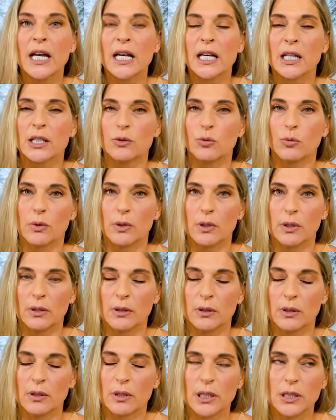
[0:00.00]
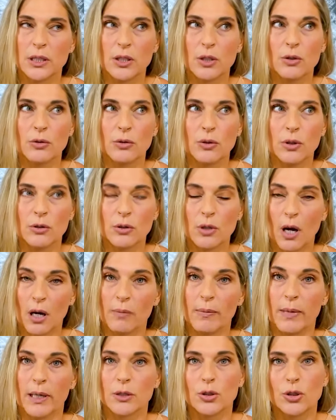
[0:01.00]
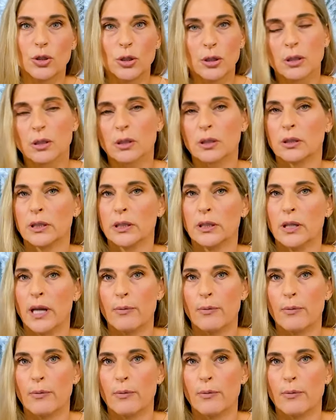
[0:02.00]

Because because you you talk about sugar and,